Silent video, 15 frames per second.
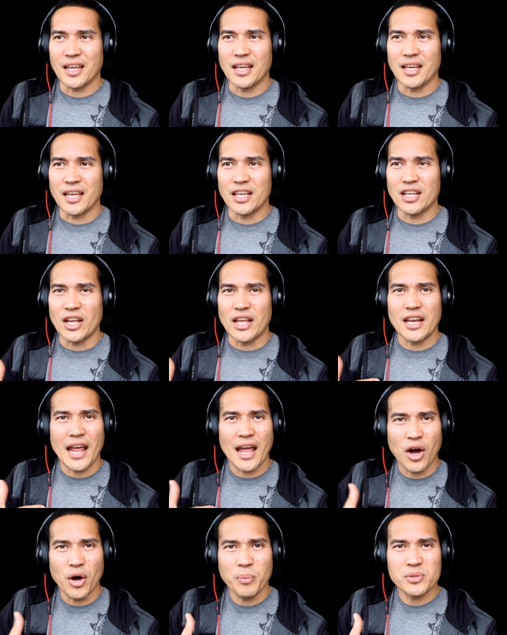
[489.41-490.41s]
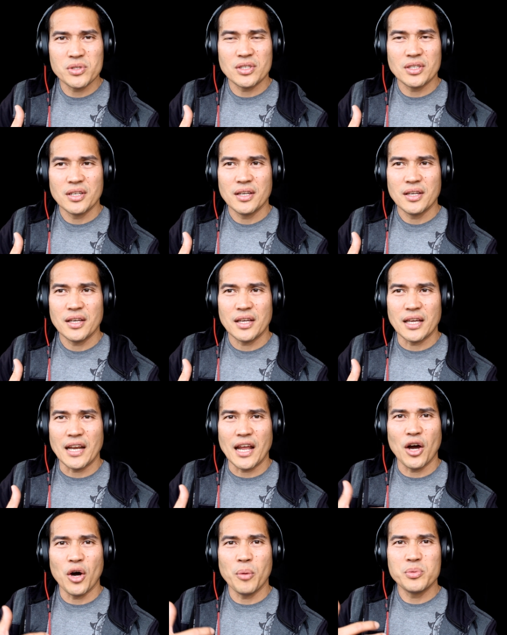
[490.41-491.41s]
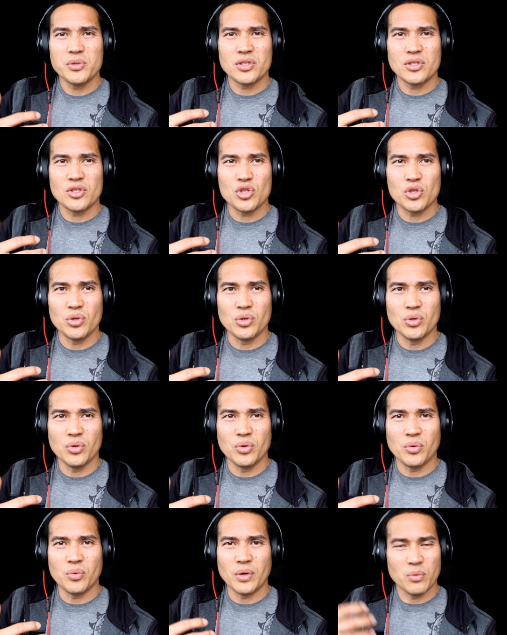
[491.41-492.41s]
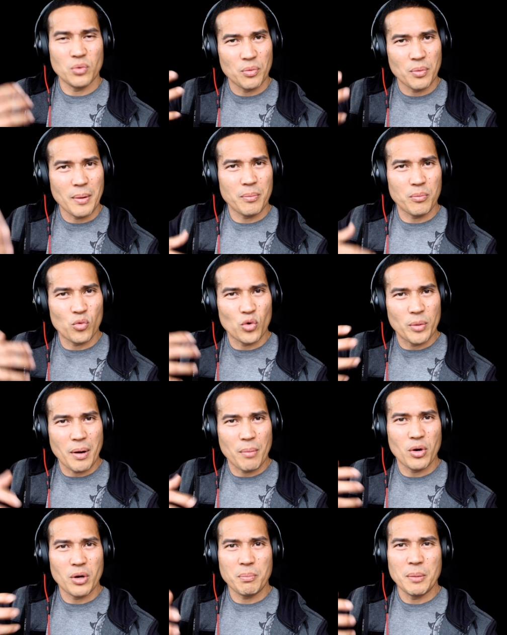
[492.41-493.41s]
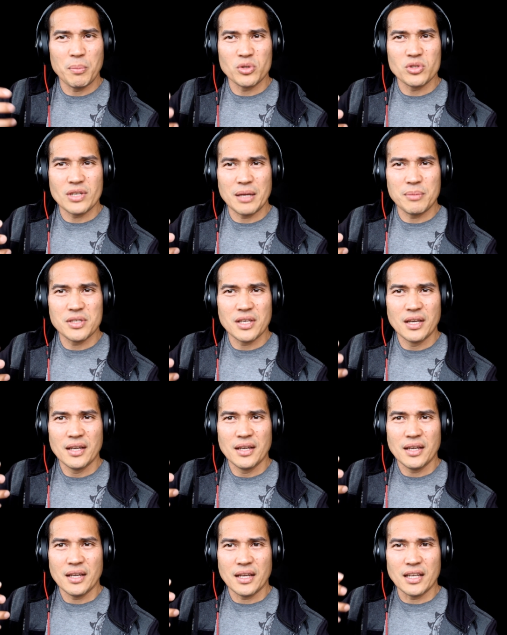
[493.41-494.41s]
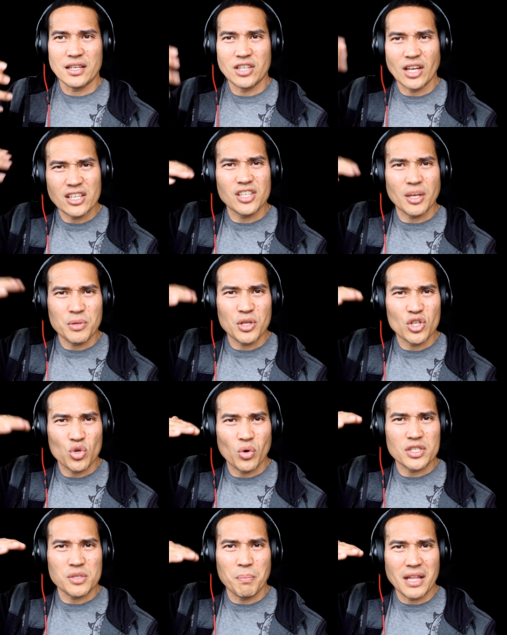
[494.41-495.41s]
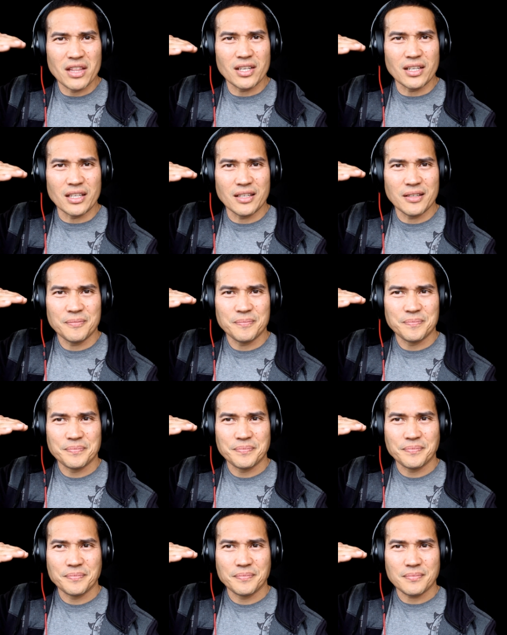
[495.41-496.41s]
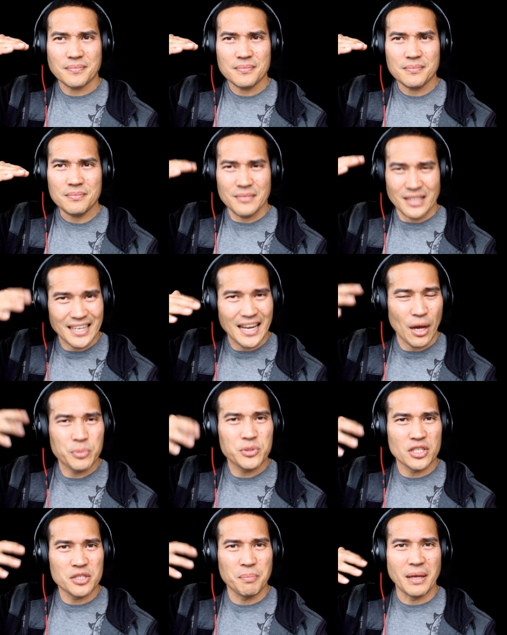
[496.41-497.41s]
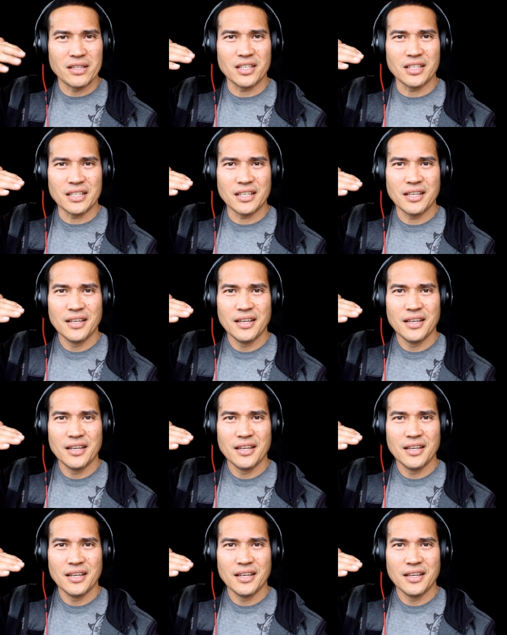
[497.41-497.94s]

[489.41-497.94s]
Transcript: it helps. It helps to, when we're remembering people's names, it does something to us mentally. It helps us mentally,